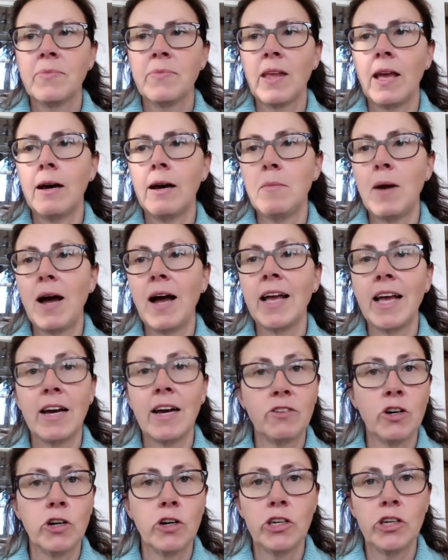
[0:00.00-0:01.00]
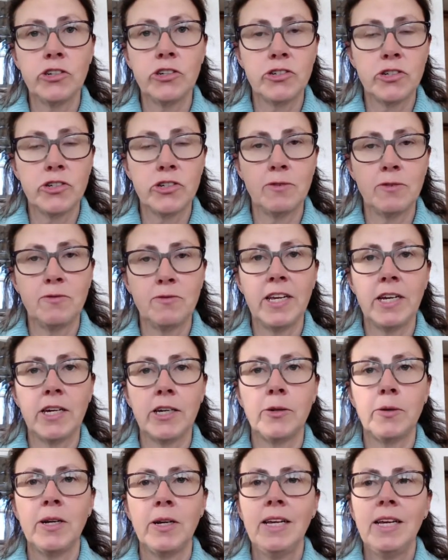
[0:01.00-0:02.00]
I have got a YouTube
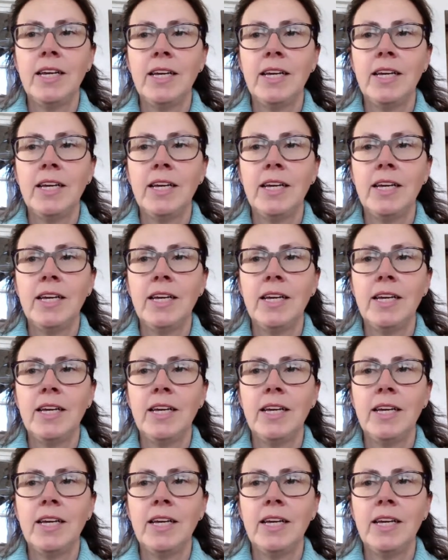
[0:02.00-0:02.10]
video.